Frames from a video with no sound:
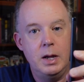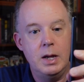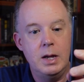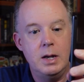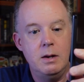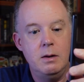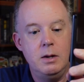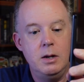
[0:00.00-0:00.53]

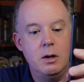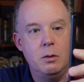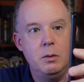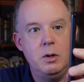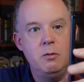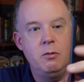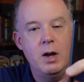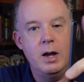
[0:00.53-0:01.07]
and
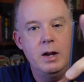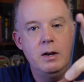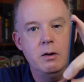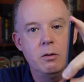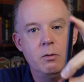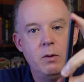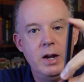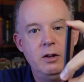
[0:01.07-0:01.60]
you've got an
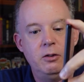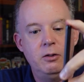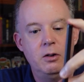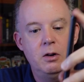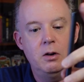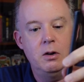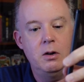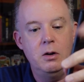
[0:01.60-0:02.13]

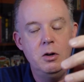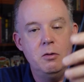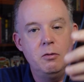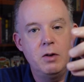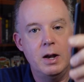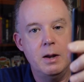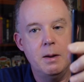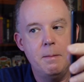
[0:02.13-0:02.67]
eraser, you've
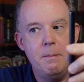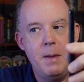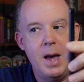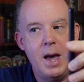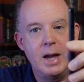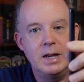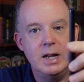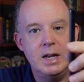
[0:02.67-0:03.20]
got a
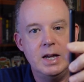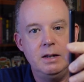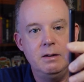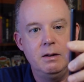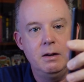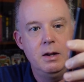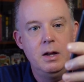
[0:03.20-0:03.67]
magnet.